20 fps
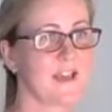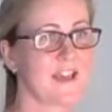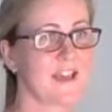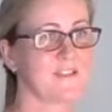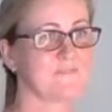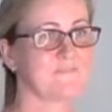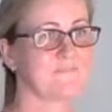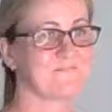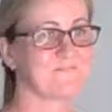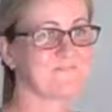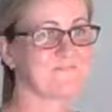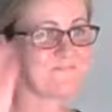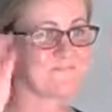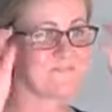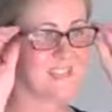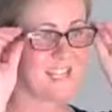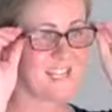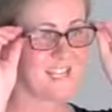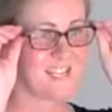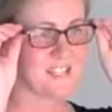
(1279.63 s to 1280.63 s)
Okay,
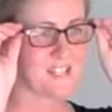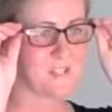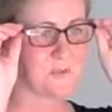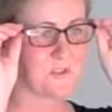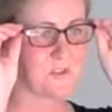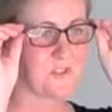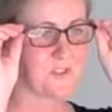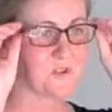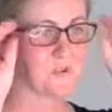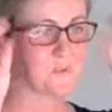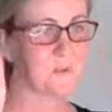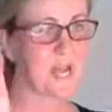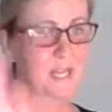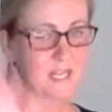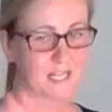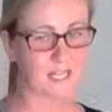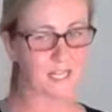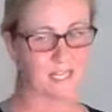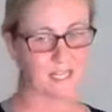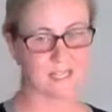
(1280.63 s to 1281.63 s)
so if you're
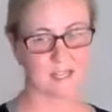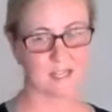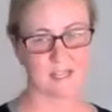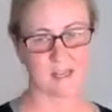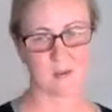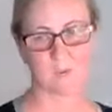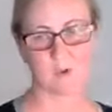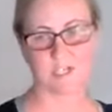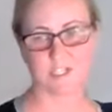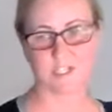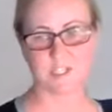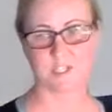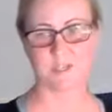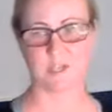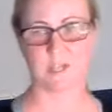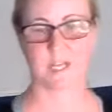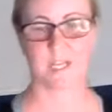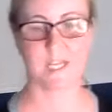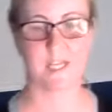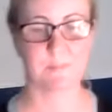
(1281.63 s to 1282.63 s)
ready, I want you
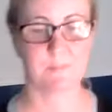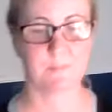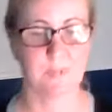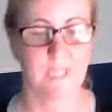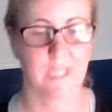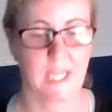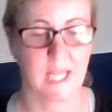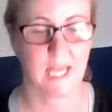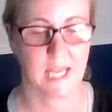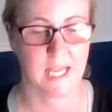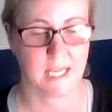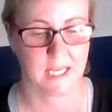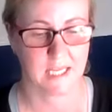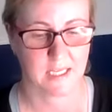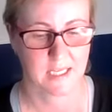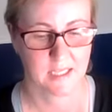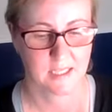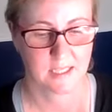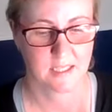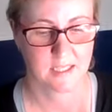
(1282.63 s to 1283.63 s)
to hit play.